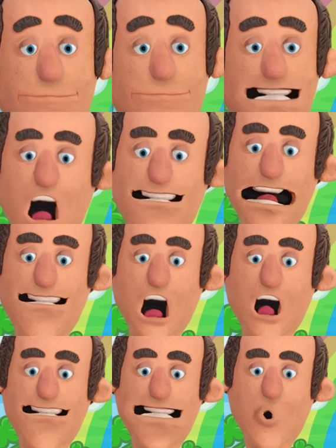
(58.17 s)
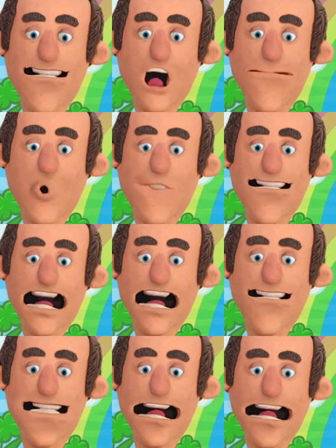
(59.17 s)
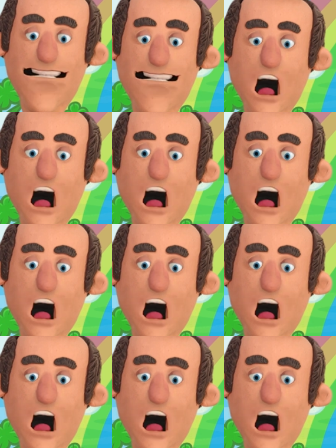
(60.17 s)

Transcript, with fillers: Drinking carrot juice removes acne